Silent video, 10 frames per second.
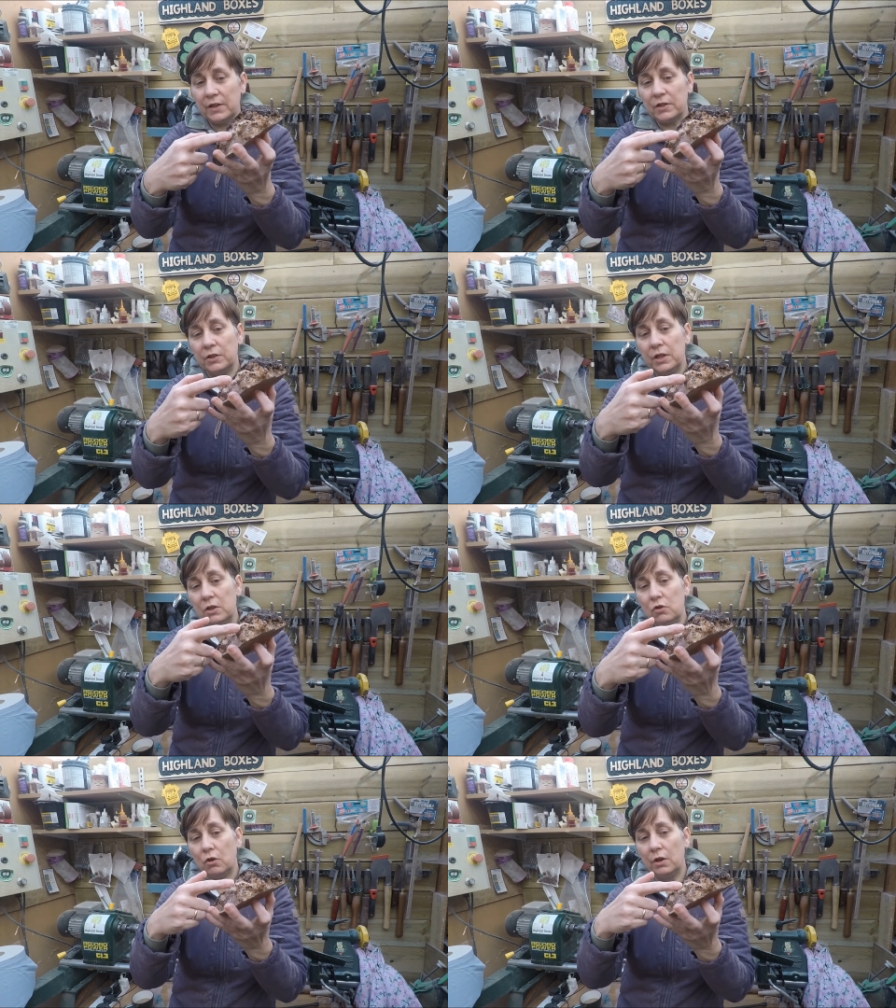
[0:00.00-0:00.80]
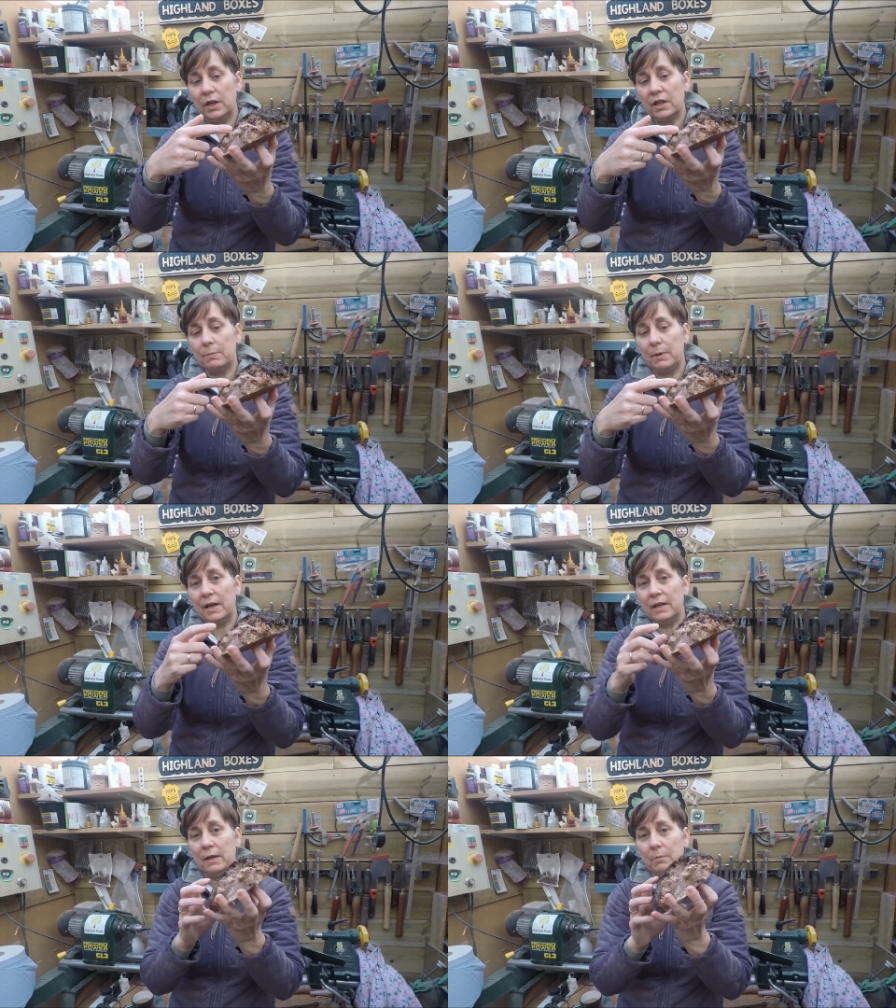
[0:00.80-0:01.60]
I did try and explain
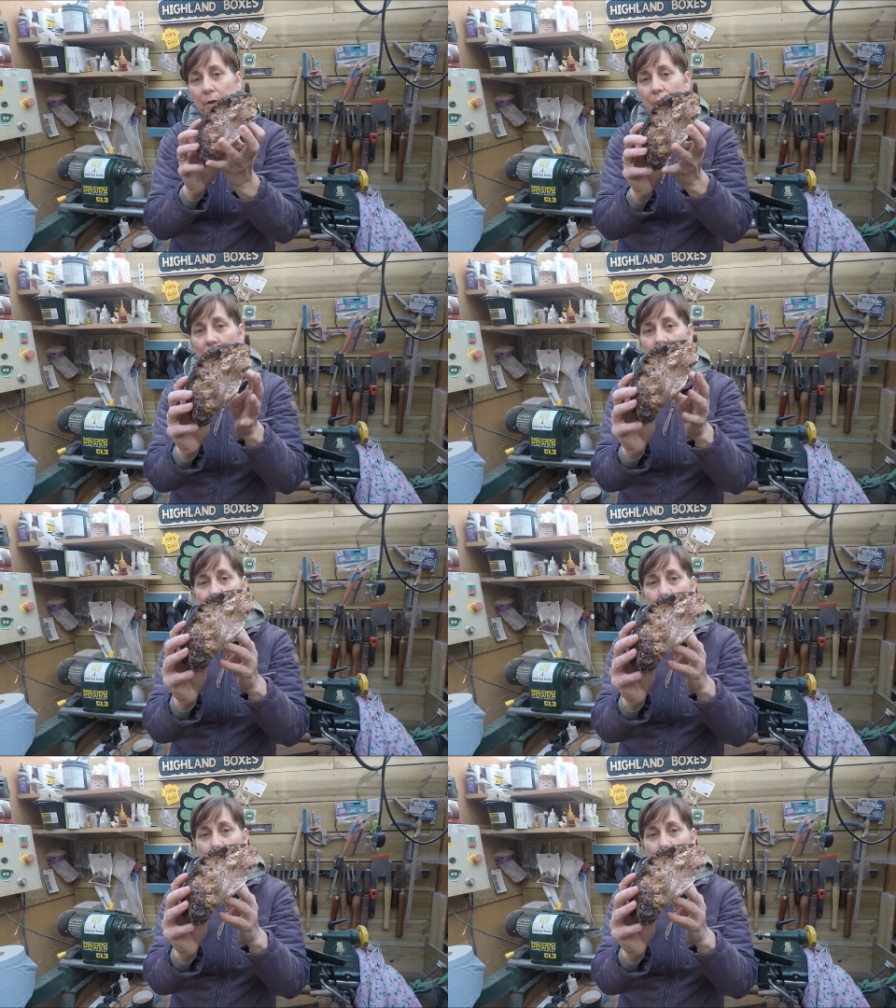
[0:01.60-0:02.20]
it, but I just